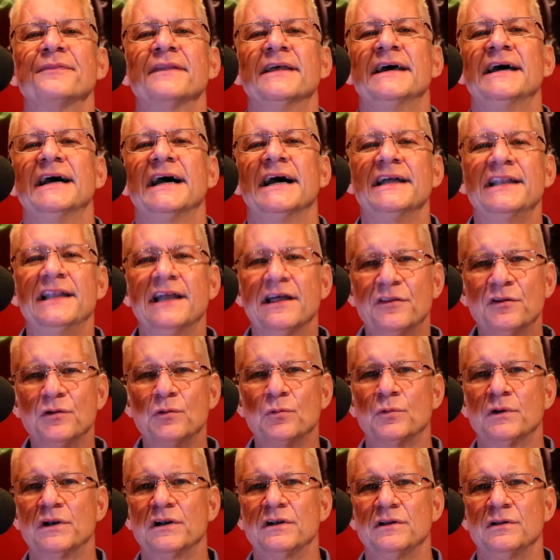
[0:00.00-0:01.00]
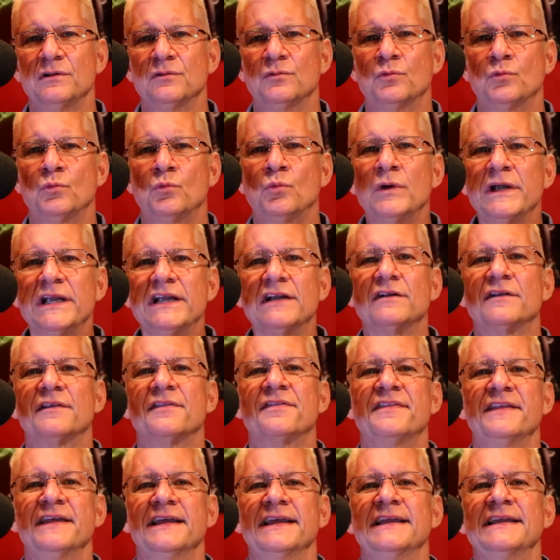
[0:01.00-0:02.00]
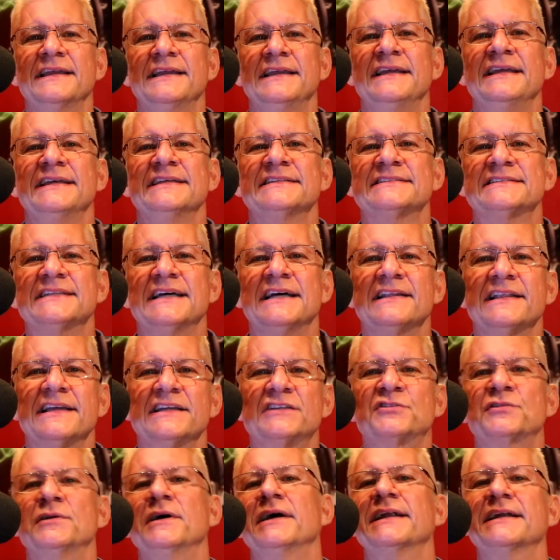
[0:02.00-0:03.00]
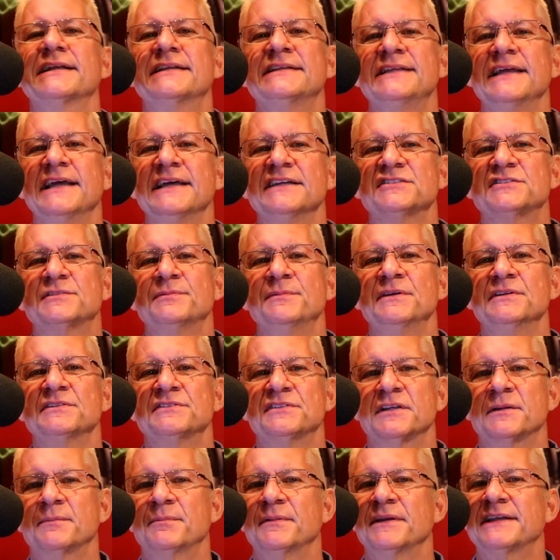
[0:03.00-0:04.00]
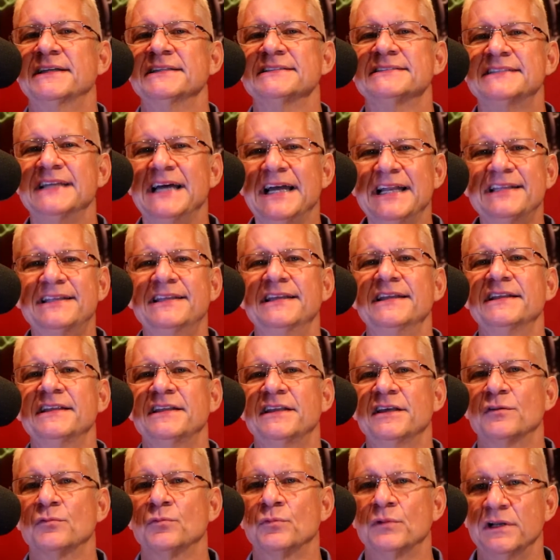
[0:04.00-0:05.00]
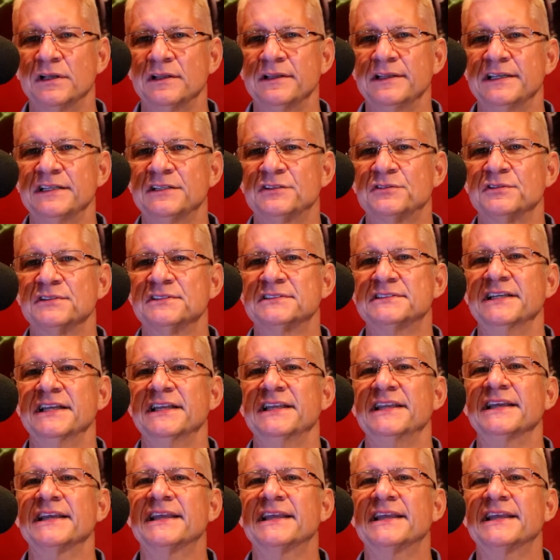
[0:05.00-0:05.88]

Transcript: Another real weird thing is electronic dance music, because that can get real interesting.